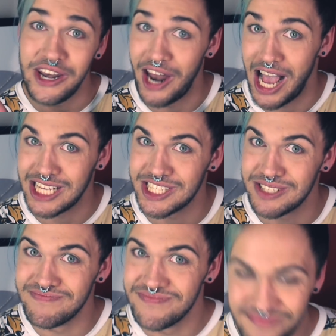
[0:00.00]
Nice.
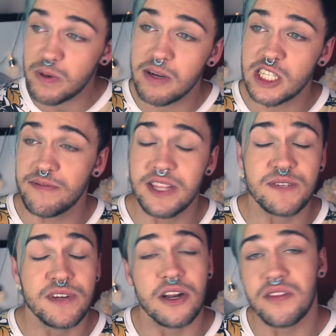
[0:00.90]
But yeah, that's pretty much it for
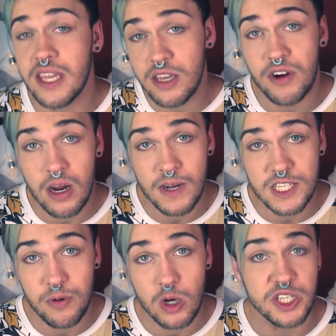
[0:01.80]
this video. Thank you very
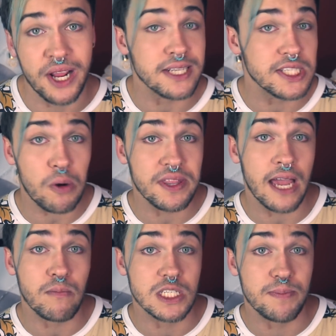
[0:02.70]
much for watching. Sorry
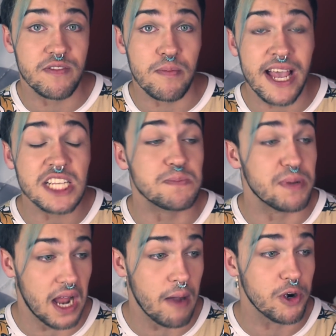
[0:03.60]
the end was a bit of a mess,
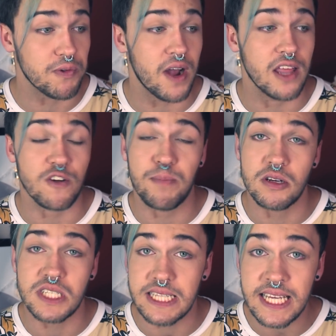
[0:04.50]
but I would have rather
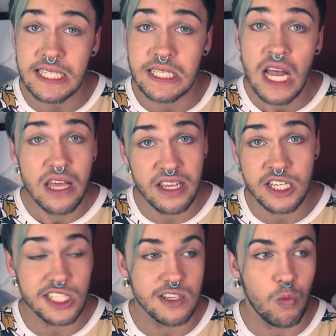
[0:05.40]
posted this
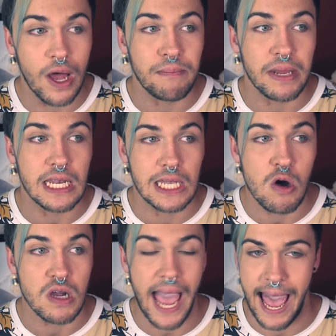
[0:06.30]
than just a 1 minute
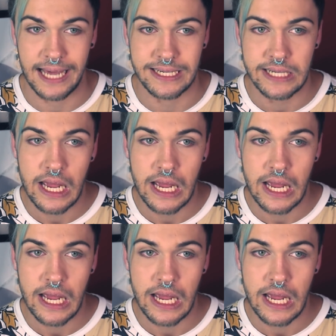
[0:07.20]
long ad.